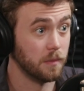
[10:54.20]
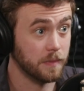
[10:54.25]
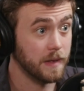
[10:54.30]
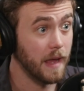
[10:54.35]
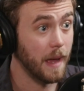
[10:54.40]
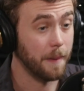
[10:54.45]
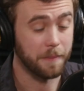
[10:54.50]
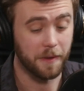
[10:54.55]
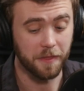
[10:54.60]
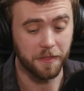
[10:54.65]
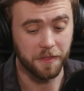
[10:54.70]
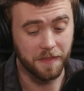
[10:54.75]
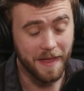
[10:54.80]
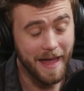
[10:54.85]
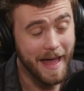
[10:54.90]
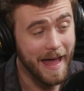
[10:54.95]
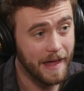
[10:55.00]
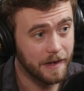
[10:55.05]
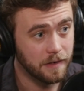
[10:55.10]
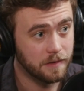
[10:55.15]
Yeah, but
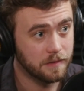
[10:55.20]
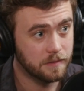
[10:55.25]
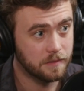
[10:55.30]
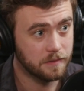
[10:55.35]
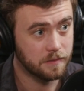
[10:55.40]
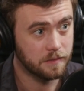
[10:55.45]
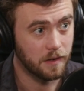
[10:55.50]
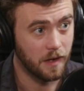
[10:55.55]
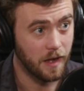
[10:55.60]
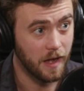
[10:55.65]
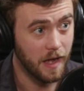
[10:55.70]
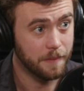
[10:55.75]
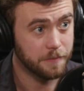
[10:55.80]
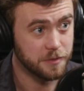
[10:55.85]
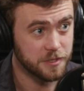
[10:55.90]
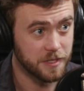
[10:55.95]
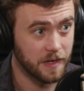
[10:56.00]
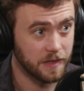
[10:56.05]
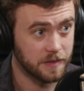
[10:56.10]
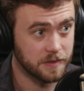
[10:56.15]
that
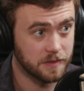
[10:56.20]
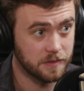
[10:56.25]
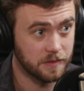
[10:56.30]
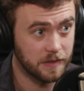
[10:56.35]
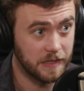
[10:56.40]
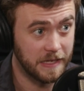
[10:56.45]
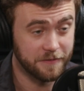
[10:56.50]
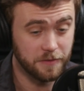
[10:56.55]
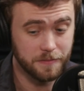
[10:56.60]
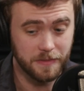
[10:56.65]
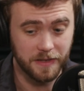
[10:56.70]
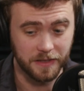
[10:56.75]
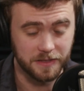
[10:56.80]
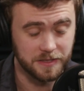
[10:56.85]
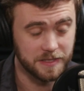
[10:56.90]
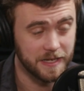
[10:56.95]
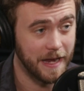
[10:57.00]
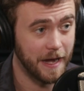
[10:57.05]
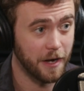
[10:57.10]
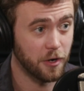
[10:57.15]
object, even being a
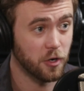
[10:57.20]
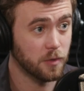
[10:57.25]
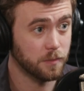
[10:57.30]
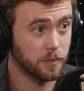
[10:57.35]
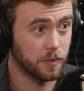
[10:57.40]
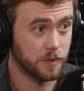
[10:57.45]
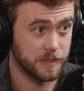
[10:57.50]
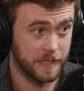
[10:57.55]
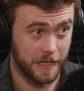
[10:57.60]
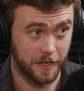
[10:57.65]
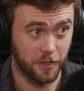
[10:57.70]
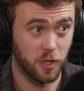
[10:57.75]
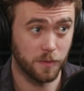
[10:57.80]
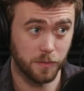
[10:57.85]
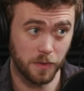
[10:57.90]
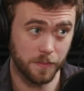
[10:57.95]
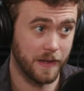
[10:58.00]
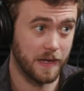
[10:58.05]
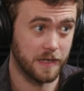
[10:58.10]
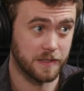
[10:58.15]
terrible,
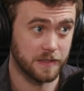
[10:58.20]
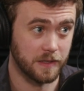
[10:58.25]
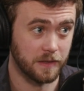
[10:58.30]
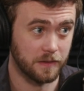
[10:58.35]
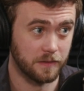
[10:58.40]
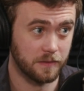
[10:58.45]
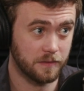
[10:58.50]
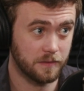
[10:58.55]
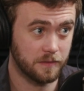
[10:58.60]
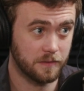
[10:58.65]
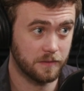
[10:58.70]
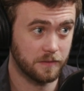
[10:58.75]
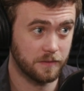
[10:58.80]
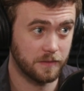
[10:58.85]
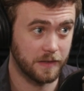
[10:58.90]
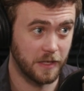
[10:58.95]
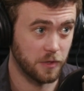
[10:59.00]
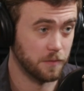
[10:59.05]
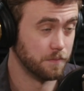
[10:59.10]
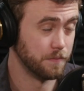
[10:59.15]
terrible painting
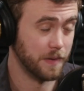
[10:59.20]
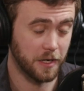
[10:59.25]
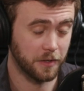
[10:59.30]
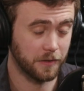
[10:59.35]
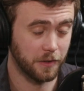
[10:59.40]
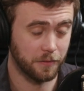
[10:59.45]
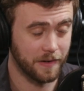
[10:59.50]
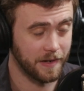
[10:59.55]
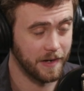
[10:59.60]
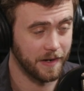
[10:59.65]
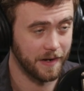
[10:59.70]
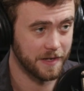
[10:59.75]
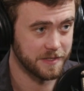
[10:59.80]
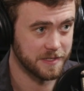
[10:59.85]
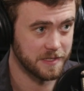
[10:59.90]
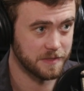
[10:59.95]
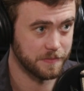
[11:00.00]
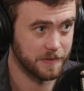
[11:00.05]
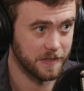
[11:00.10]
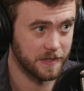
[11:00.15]
that you barely
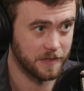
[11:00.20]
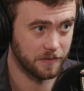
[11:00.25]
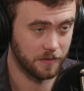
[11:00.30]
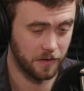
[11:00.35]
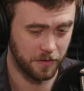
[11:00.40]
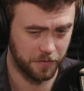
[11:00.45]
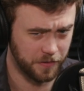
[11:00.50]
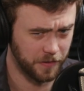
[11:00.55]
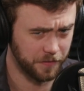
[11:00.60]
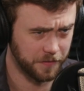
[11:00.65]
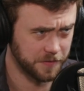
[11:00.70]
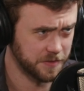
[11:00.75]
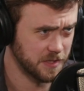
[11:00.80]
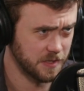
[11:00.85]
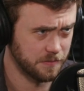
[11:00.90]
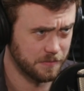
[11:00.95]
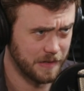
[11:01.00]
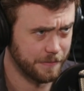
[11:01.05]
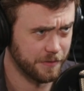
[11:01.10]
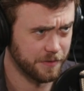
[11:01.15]
recognize as being, I think this
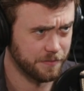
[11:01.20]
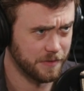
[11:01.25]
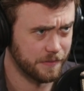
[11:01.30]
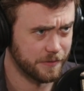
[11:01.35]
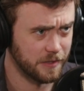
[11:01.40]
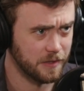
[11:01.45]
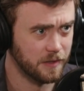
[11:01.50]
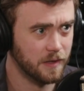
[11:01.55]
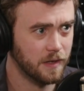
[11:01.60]
is a mammoth maybe,